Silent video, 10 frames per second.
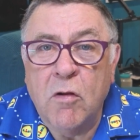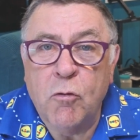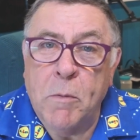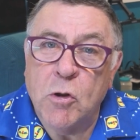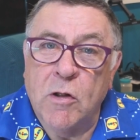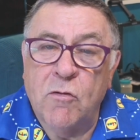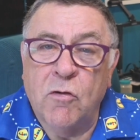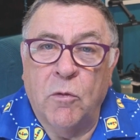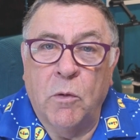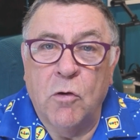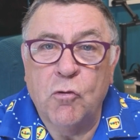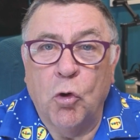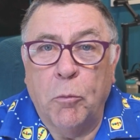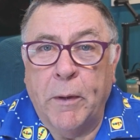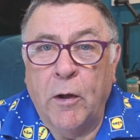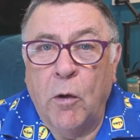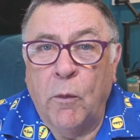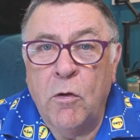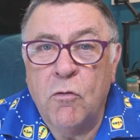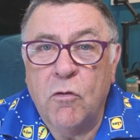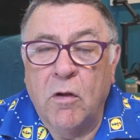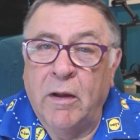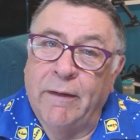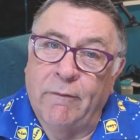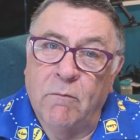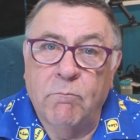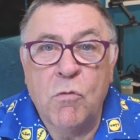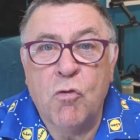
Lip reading: especially to Scorpion owners and